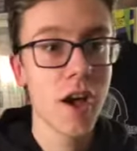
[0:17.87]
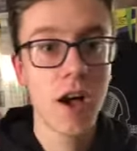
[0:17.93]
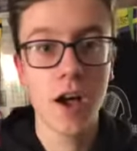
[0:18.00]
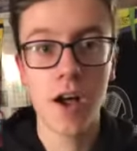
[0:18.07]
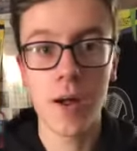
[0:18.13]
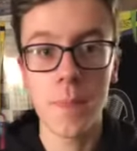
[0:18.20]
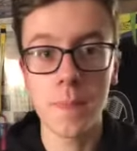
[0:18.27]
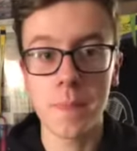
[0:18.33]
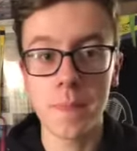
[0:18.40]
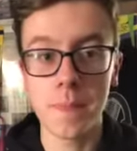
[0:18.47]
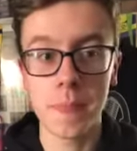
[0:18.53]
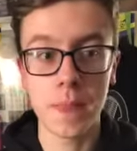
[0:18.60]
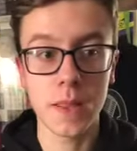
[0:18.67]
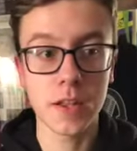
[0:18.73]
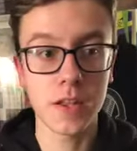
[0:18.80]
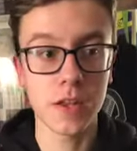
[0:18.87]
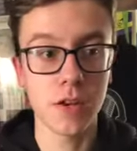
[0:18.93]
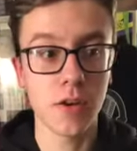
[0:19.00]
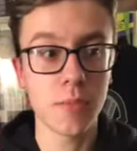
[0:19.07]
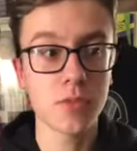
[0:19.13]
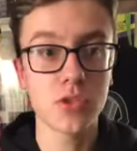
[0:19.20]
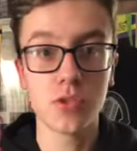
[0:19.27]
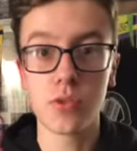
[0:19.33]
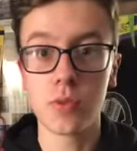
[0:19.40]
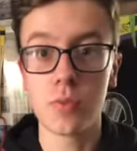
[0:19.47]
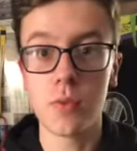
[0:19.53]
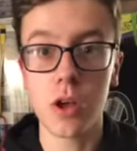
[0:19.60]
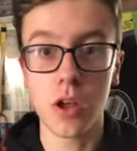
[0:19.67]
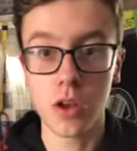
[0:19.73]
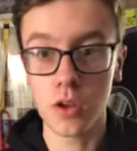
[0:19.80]
You know, I'm sure
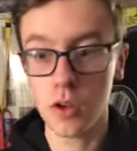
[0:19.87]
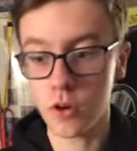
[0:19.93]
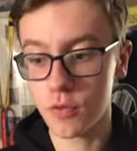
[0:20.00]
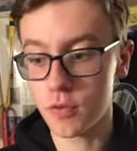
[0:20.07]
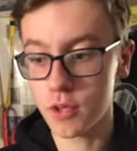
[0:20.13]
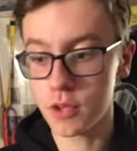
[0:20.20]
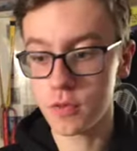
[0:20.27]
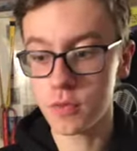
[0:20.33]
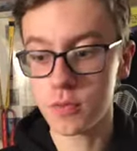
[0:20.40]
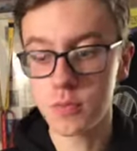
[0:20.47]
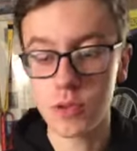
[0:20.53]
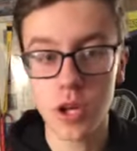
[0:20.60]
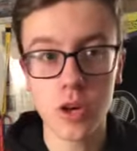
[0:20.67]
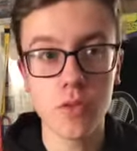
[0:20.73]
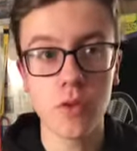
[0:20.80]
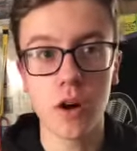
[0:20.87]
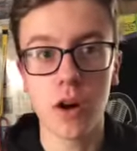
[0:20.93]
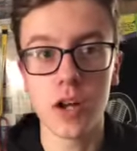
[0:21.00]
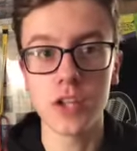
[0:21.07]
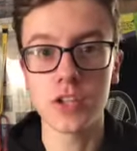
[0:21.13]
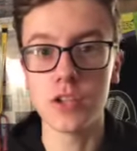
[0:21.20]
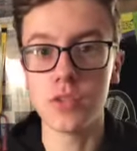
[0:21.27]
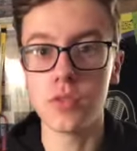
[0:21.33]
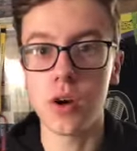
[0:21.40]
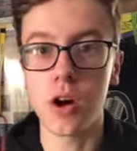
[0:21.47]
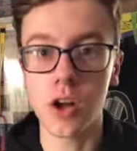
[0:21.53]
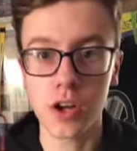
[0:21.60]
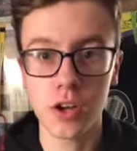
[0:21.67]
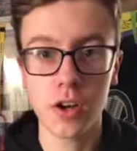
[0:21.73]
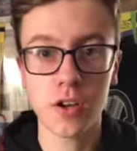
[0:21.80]
a lot of you know I do
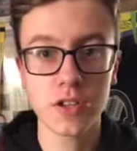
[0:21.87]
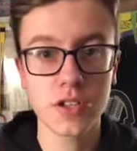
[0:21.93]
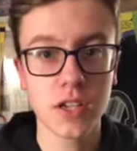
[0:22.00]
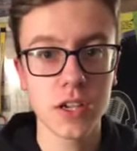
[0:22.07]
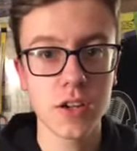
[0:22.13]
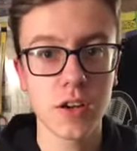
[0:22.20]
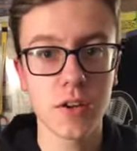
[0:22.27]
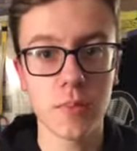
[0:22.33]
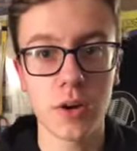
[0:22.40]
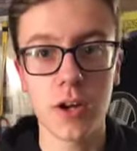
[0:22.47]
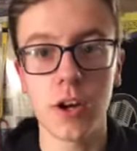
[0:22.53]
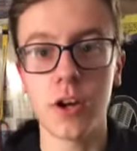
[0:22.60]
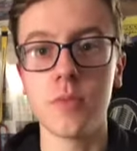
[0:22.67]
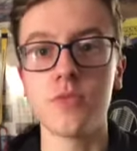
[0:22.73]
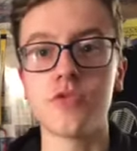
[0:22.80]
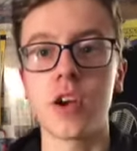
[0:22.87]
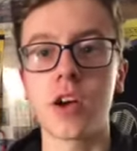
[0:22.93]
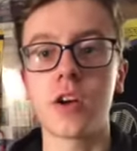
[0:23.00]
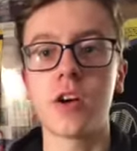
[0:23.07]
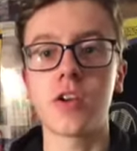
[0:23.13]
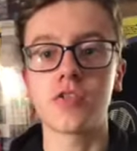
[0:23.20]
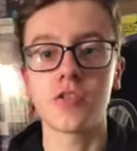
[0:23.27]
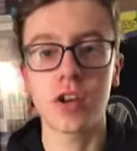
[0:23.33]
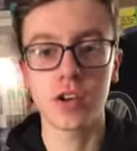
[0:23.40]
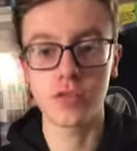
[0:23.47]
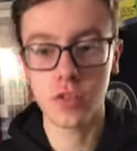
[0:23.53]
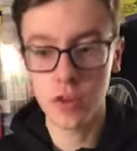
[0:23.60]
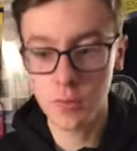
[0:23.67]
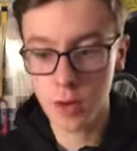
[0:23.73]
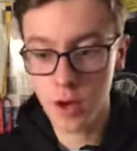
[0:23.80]
hire karting at my home track, Kart Track
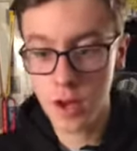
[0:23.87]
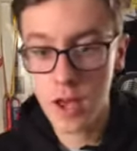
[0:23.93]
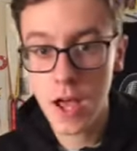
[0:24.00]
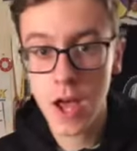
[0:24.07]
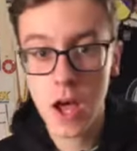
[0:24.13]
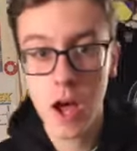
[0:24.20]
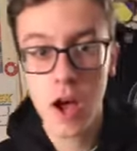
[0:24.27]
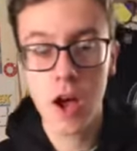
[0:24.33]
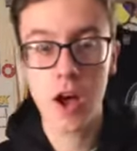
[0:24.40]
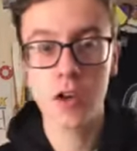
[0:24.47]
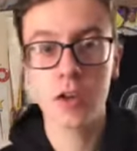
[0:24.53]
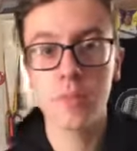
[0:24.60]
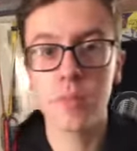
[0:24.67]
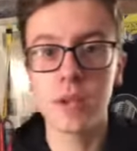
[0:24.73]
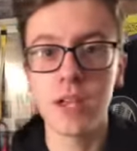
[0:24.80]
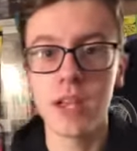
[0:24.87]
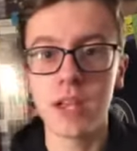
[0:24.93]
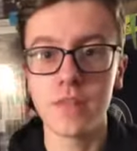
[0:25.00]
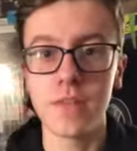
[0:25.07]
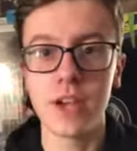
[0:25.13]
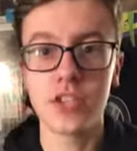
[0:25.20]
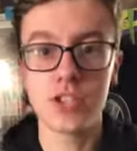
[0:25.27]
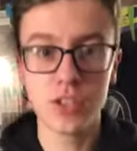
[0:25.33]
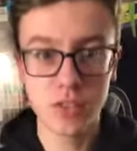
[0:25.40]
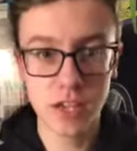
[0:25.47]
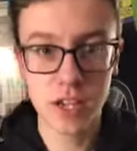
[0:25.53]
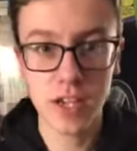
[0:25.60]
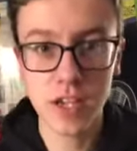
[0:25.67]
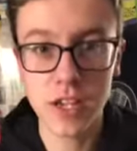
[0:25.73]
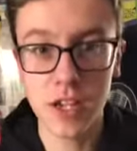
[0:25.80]
Cromer, competing in their junior
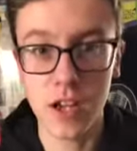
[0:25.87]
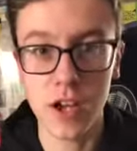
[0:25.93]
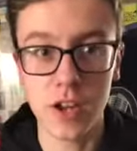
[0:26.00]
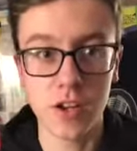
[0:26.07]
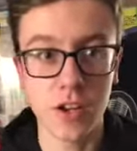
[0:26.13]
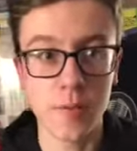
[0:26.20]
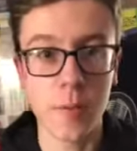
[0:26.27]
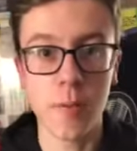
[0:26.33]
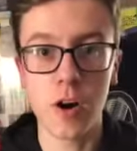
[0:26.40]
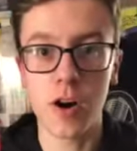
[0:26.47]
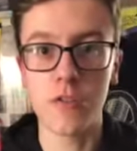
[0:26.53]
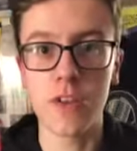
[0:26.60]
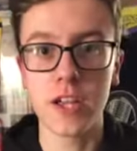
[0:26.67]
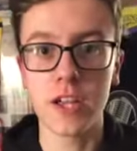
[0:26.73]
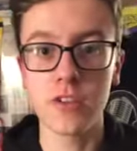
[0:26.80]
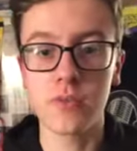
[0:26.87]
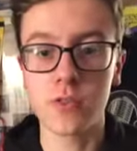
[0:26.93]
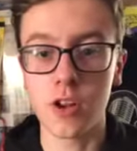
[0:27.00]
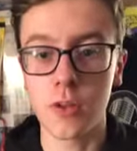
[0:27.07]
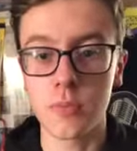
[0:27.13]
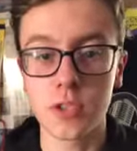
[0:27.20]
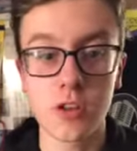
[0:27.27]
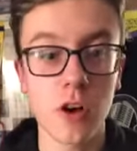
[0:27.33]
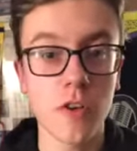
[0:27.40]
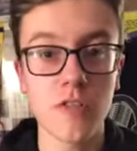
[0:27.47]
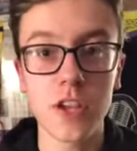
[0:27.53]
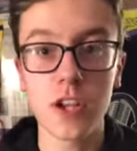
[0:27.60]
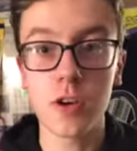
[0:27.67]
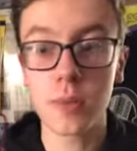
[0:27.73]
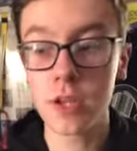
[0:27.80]
league, and I'm a part of their youth club. So I
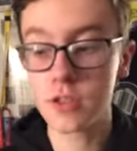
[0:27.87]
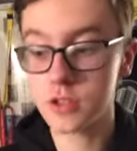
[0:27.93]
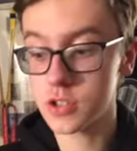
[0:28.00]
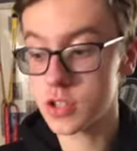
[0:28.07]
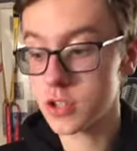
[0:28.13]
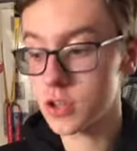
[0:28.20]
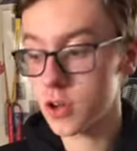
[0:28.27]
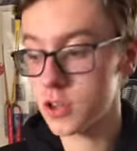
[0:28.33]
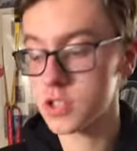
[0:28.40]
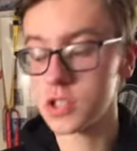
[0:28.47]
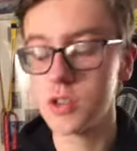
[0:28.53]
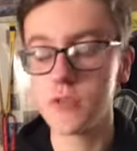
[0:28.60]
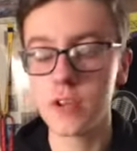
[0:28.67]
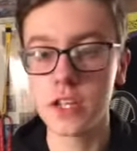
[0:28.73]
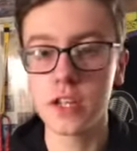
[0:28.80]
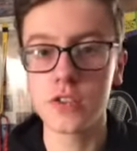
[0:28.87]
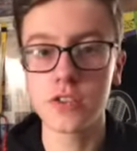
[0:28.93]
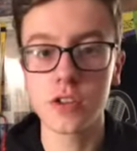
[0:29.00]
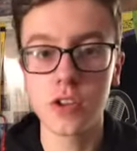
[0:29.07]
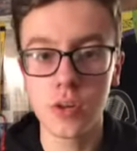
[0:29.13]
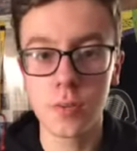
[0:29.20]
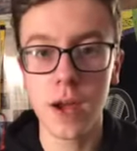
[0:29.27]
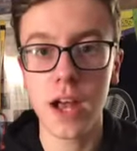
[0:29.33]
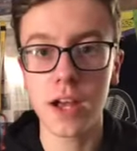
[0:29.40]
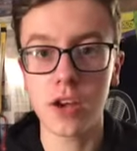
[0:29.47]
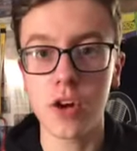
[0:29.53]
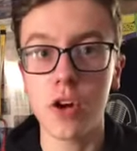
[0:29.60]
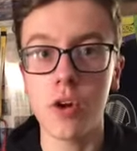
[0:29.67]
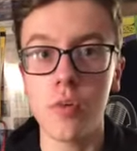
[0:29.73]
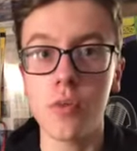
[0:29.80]
think it'll be just a nice little video to look back
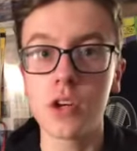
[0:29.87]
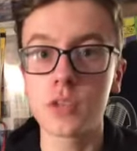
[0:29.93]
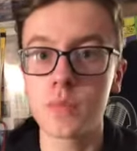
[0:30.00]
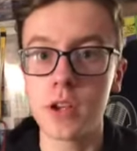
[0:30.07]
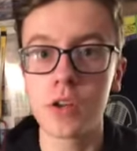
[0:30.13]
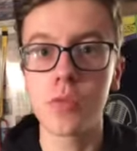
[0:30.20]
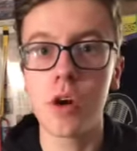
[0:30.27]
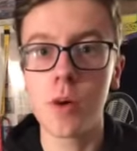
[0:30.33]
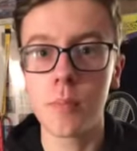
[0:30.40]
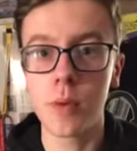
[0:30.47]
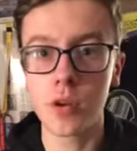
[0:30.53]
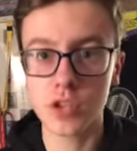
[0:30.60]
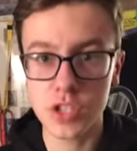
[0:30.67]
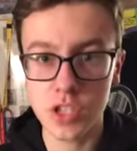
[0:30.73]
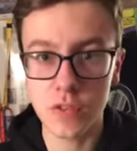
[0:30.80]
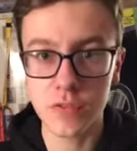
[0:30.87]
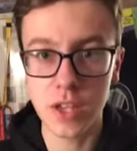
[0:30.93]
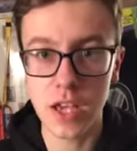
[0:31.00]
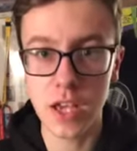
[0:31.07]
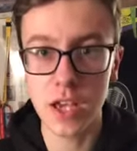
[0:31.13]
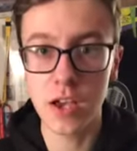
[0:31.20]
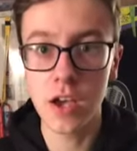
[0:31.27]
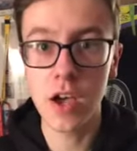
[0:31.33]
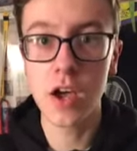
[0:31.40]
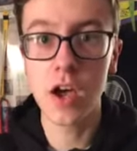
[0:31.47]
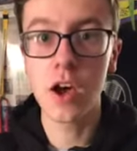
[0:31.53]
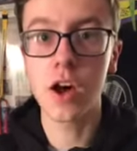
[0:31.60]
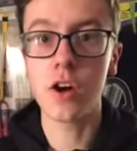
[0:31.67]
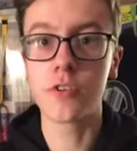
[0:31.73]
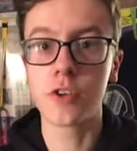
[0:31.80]
on what has been quite a positive year
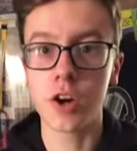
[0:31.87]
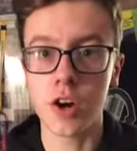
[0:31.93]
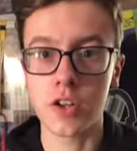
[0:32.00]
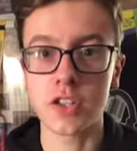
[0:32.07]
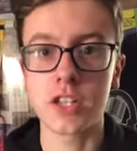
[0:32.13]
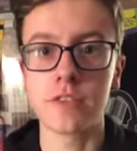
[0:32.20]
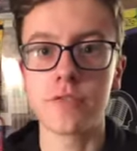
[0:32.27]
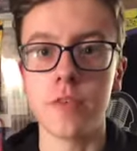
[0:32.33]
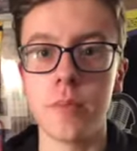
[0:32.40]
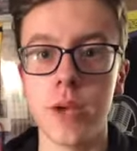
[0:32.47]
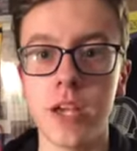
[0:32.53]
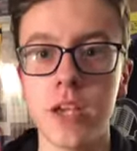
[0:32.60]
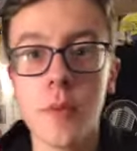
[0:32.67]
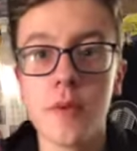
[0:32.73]
of karting for me.